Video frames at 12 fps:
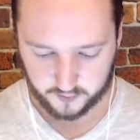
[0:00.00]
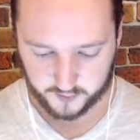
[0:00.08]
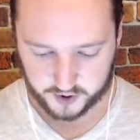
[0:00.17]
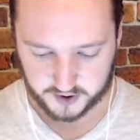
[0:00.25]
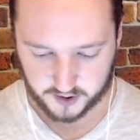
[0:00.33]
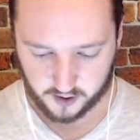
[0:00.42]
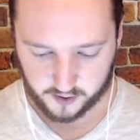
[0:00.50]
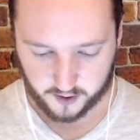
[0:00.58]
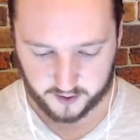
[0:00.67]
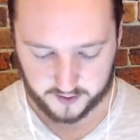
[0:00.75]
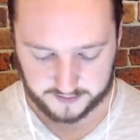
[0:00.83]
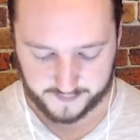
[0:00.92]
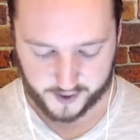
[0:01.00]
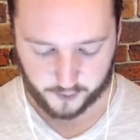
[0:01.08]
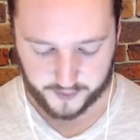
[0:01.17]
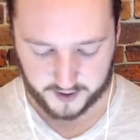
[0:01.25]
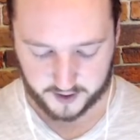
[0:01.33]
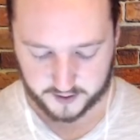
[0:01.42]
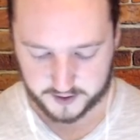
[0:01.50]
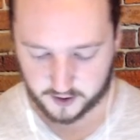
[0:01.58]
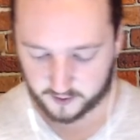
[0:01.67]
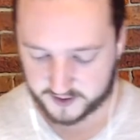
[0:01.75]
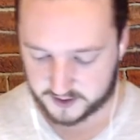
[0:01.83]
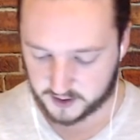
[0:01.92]
which is all good in my opinion.
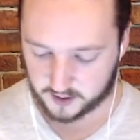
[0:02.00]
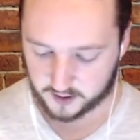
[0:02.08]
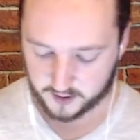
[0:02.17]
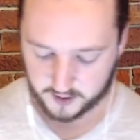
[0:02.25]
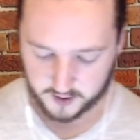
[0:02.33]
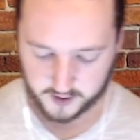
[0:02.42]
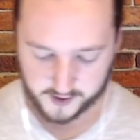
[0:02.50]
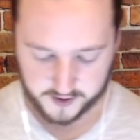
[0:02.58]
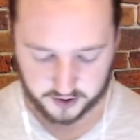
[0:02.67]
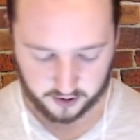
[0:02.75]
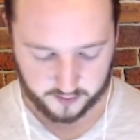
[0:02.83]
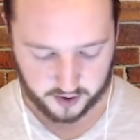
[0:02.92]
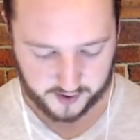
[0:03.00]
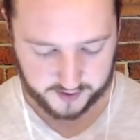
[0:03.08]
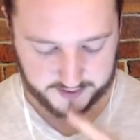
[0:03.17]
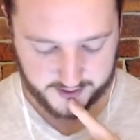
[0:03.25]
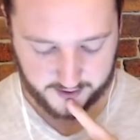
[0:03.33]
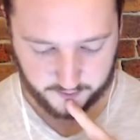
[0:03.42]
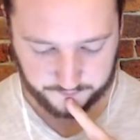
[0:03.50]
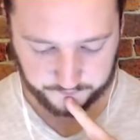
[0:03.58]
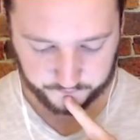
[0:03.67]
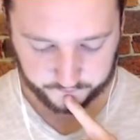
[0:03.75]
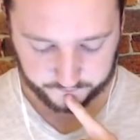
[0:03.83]
So let's see. Ice Golem going down.